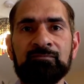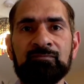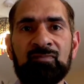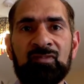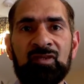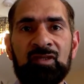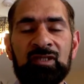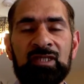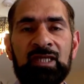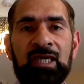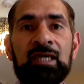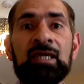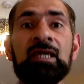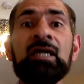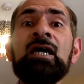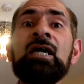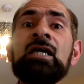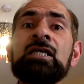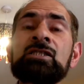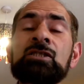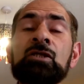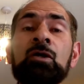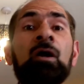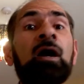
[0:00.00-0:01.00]
Okay,
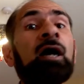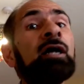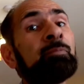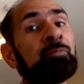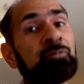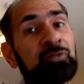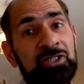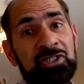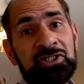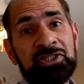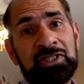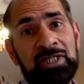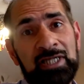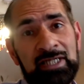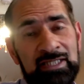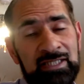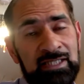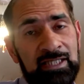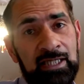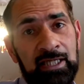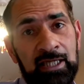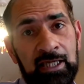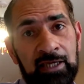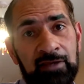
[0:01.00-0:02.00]
so I'd appreciate
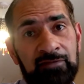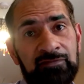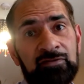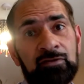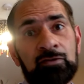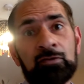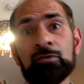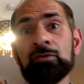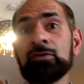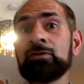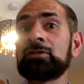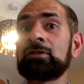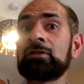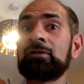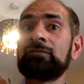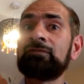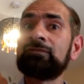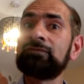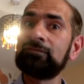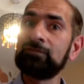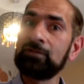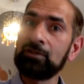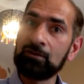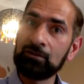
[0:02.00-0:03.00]
it if you sort of
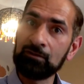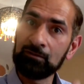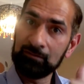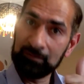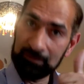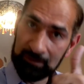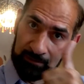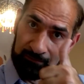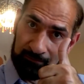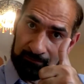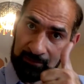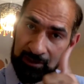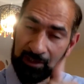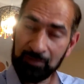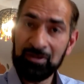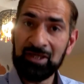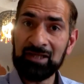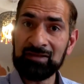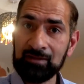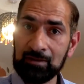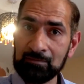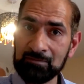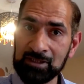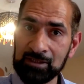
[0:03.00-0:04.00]
give me a
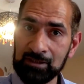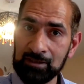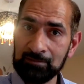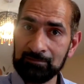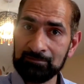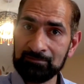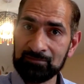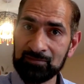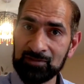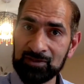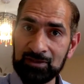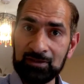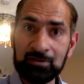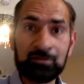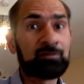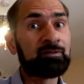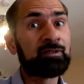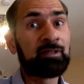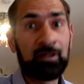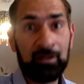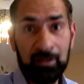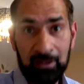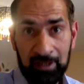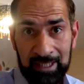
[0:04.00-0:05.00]
thumbs up, so
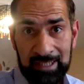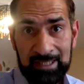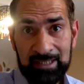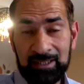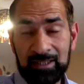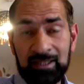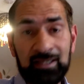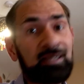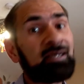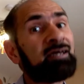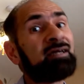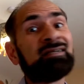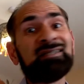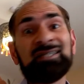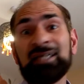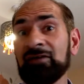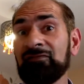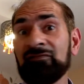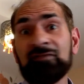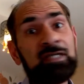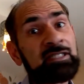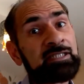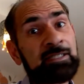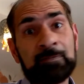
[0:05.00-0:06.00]
like it,
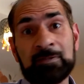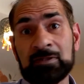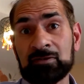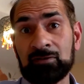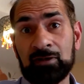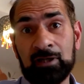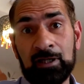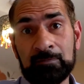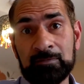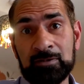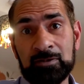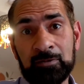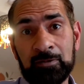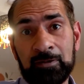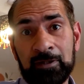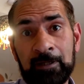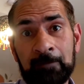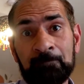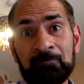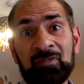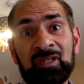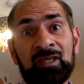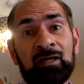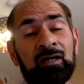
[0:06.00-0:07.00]
definitely subscribe to it.
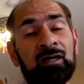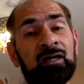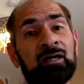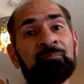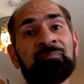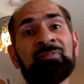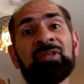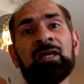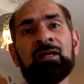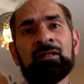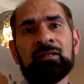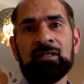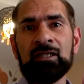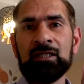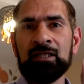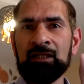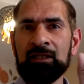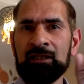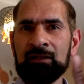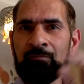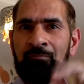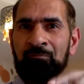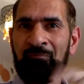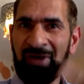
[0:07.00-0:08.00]

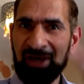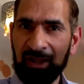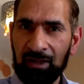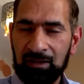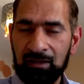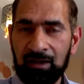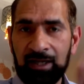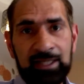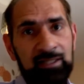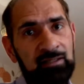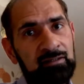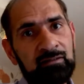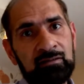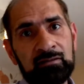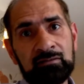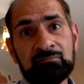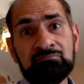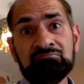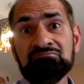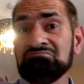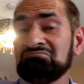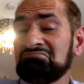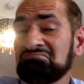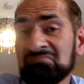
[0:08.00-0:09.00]
The bell
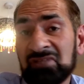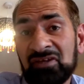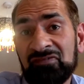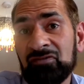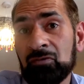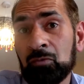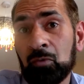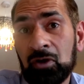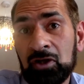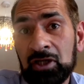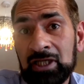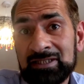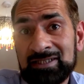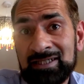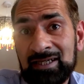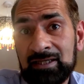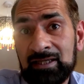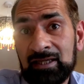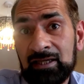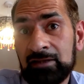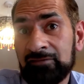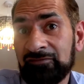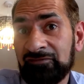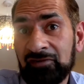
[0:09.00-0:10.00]
icon, if you want to tick
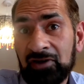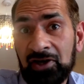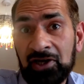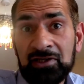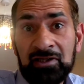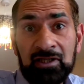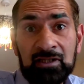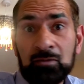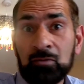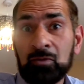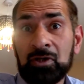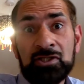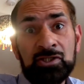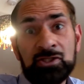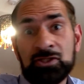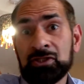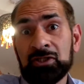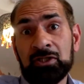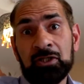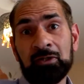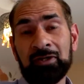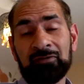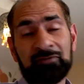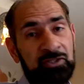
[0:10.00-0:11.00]
it, fine. Otherwise,
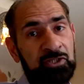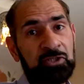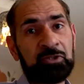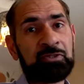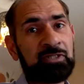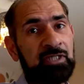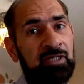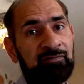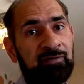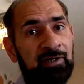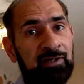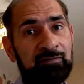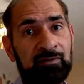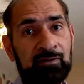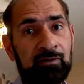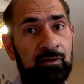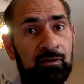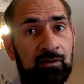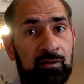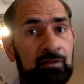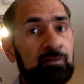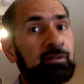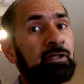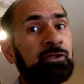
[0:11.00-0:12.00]
every Tuesday at 5
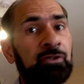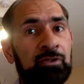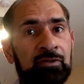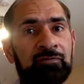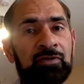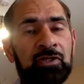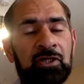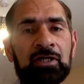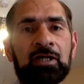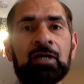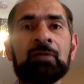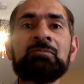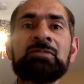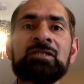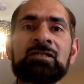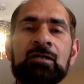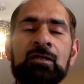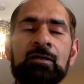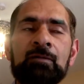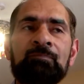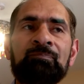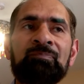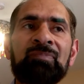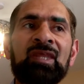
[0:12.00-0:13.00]
o'clock a new video comes
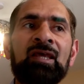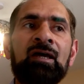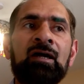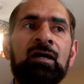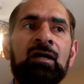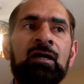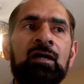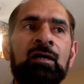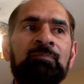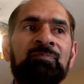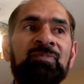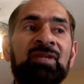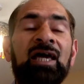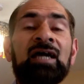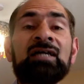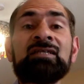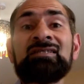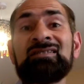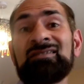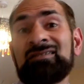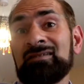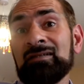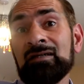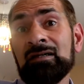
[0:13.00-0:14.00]
up. And
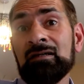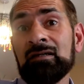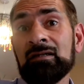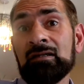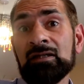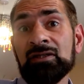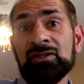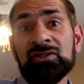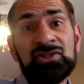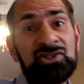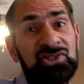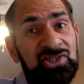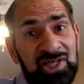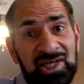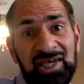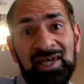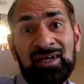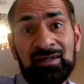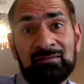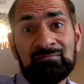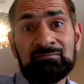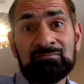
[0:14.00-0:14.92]
certainly share.